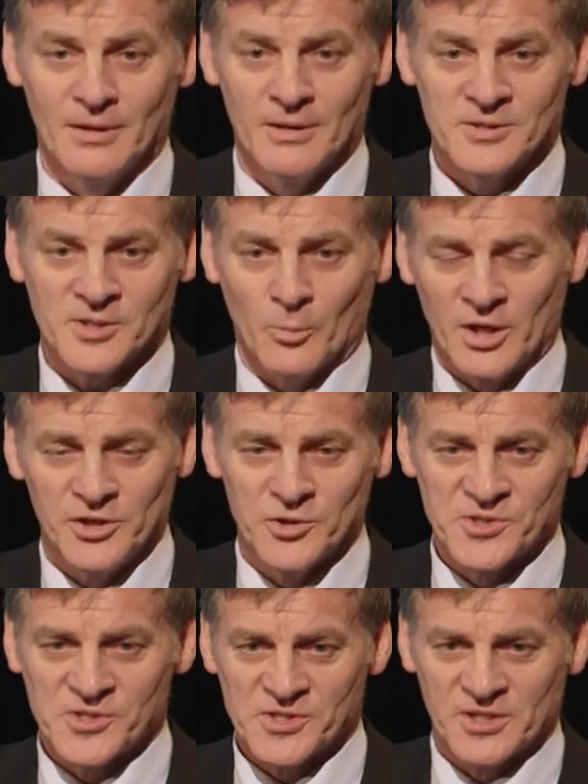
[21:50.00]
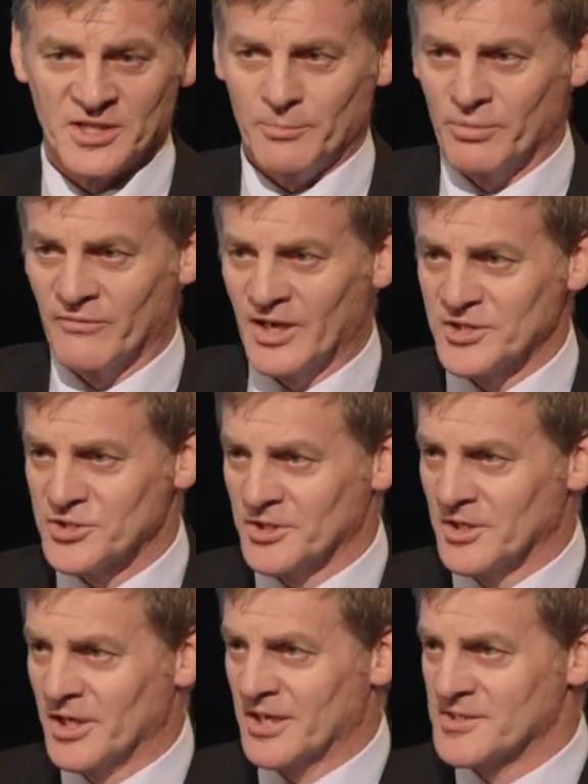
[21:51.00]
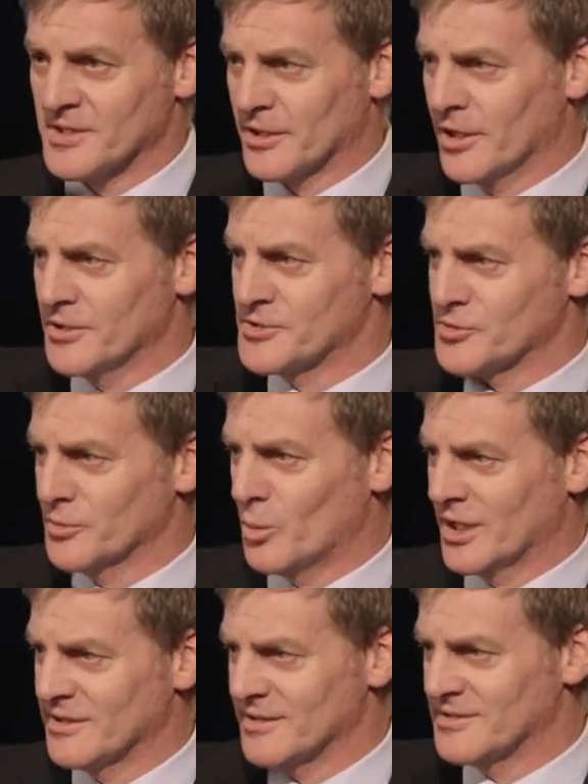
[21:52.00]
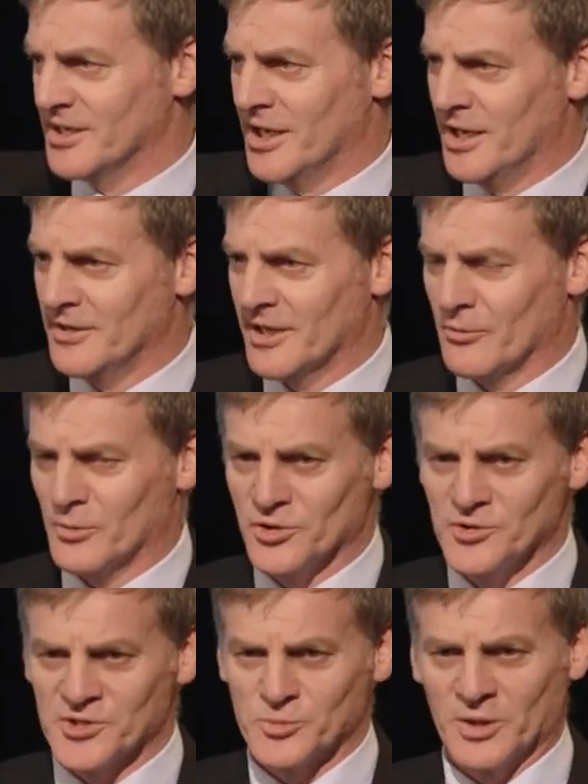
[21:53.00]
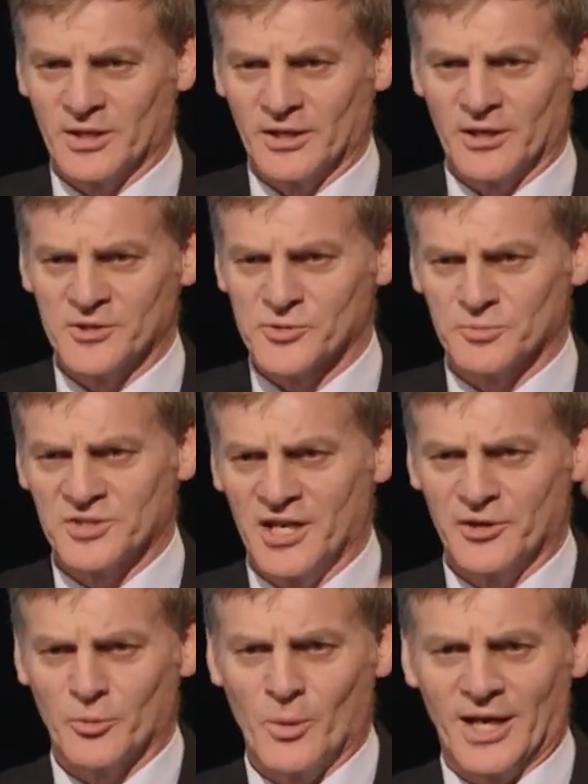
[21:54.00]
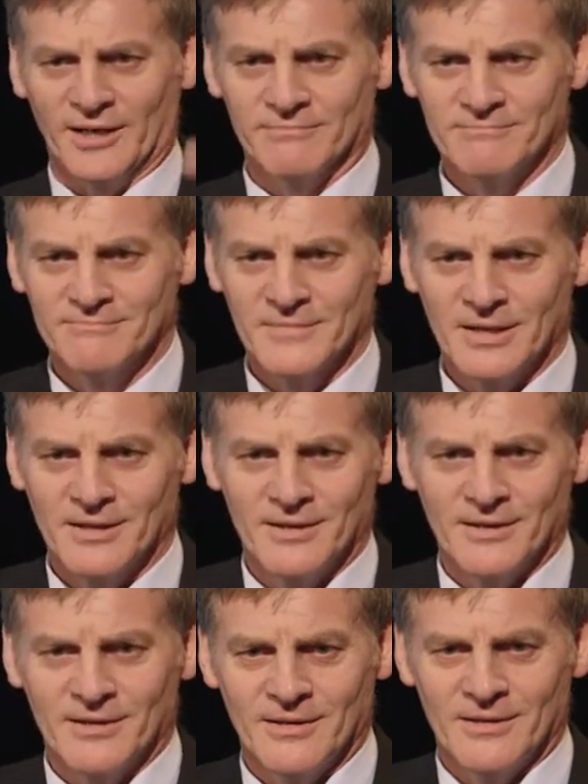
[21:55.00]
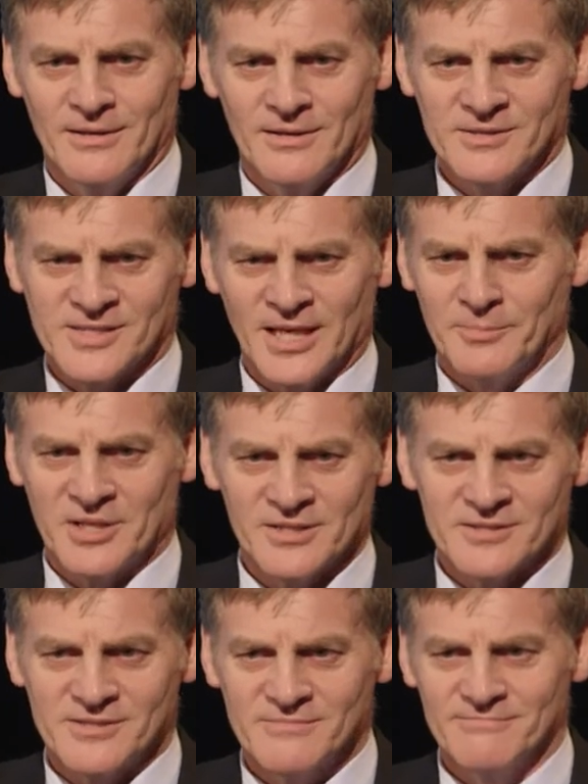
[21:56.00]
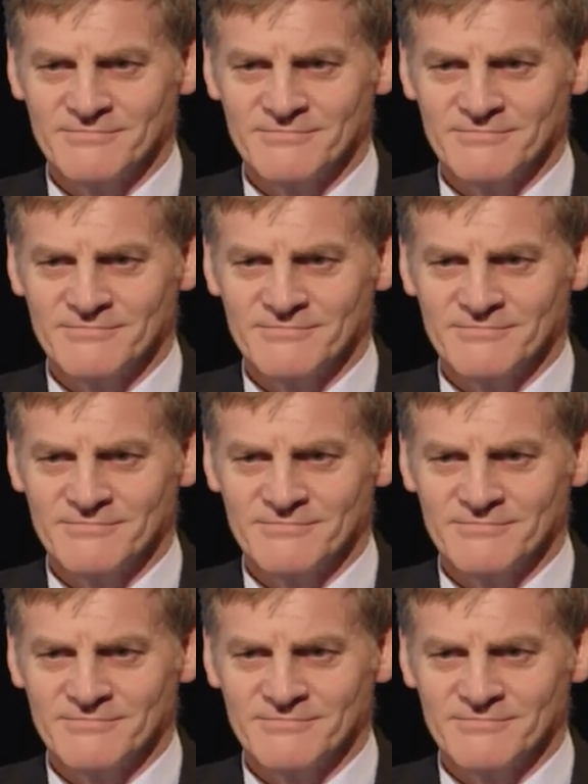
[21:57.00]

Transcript: So one uses a deprivation index that goes from 1 to 10, the other one uses one that goes from 10 to 1. Same kids.